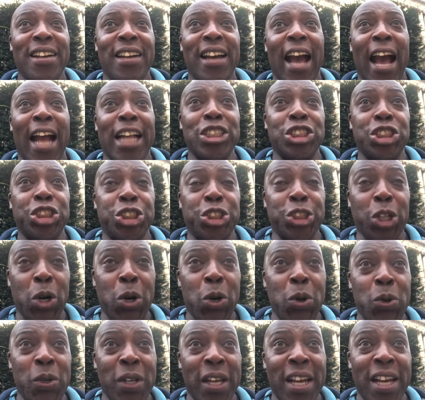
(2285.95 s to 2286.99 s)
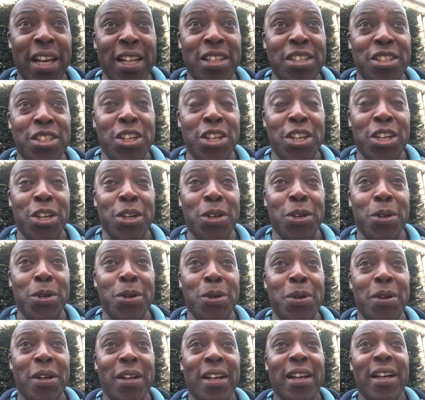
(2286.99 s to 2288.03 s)
and shown it to
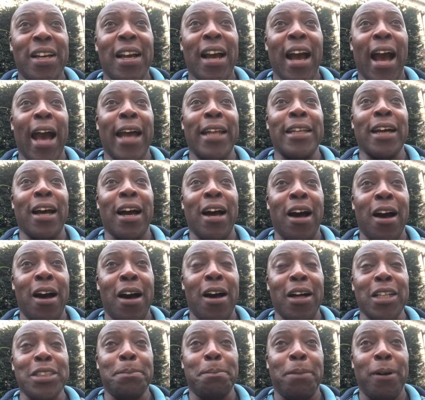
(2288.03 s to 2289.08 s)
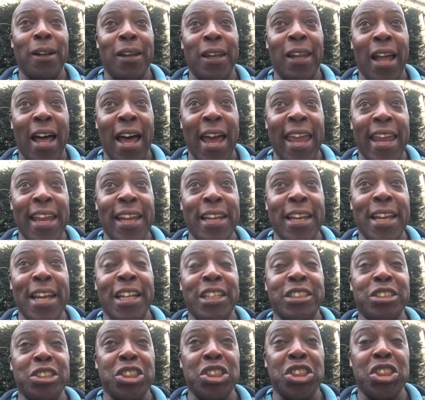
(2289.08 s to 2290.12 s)
you and asked politely
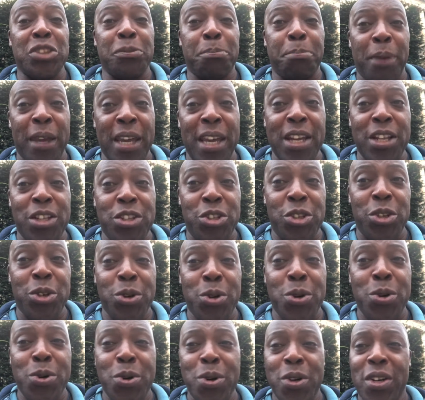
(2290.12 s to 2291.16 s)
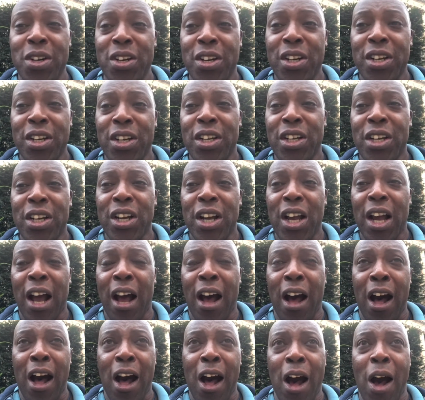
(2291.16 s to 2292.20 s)
to speak to
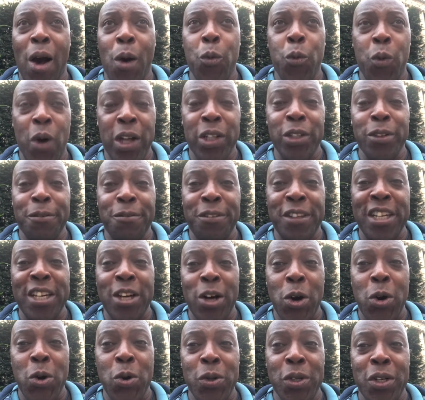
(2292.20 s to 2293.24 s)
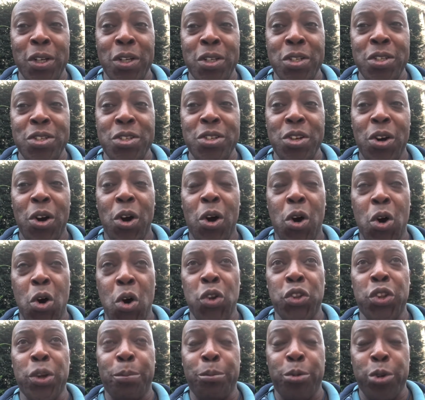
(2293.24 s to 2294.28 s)
one of the owners or
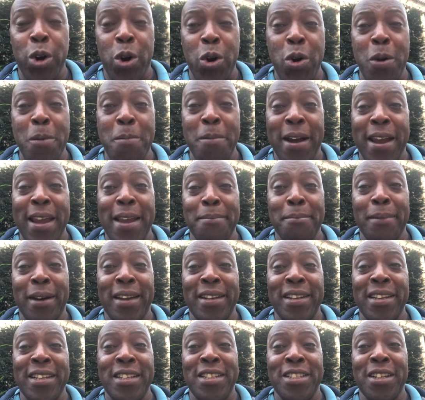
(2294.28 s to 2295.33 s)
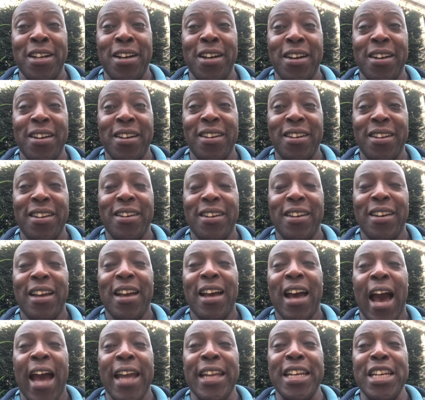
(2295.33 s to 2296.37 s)
the probate manager,
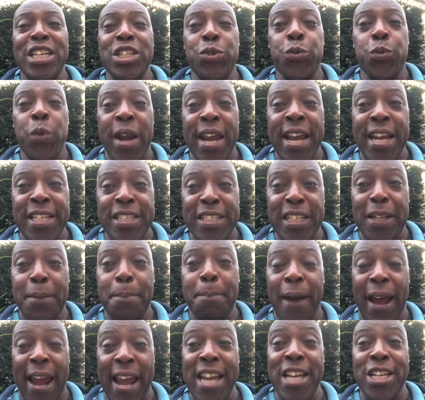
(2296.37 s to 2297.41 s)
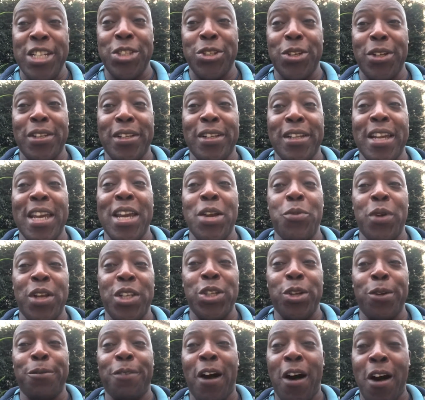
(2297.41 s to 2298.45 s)
and he's waited patiently when
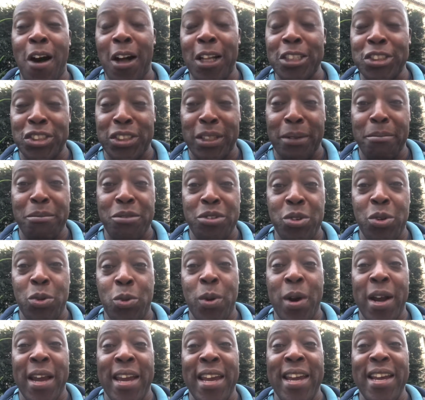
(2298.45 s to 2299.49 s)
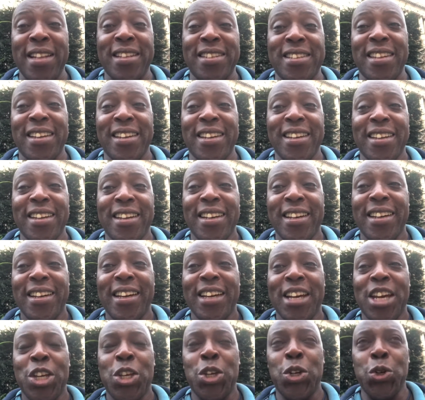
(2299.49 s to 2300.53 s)
you've asked him to wait.
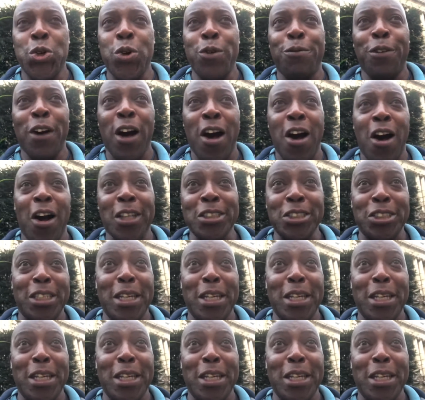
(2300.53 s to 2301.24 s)
You haven't